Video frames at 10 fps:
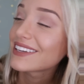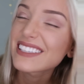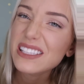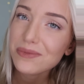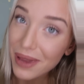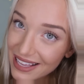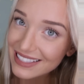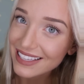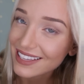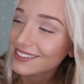is
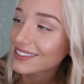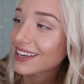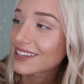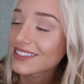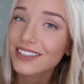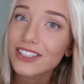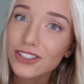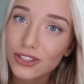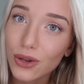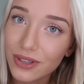amazing, and
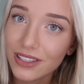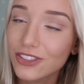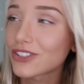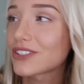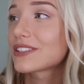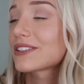it's so delicious.